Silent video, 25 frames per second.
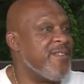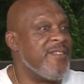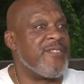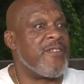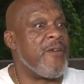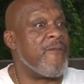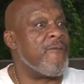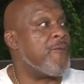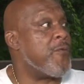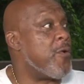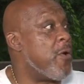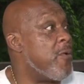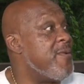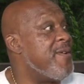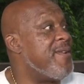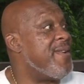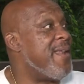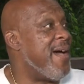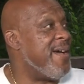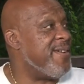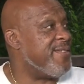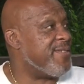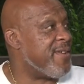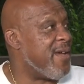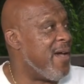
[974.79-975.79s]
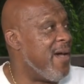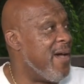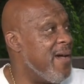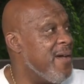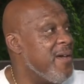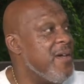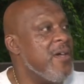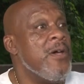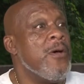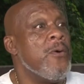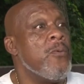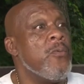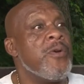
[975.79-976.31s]
He's a very nice guy.
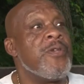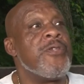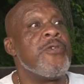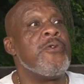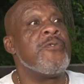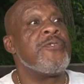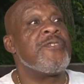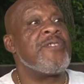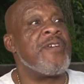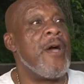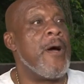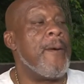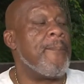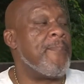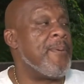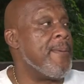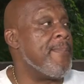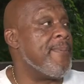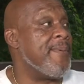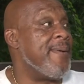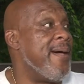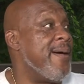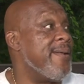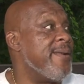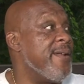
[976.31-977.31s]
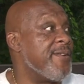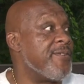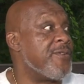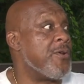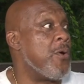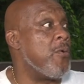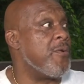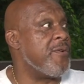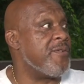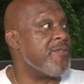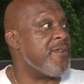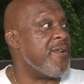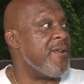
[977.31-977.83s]
When you tell people now that
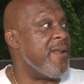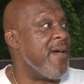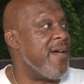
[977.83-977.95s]
Tony's a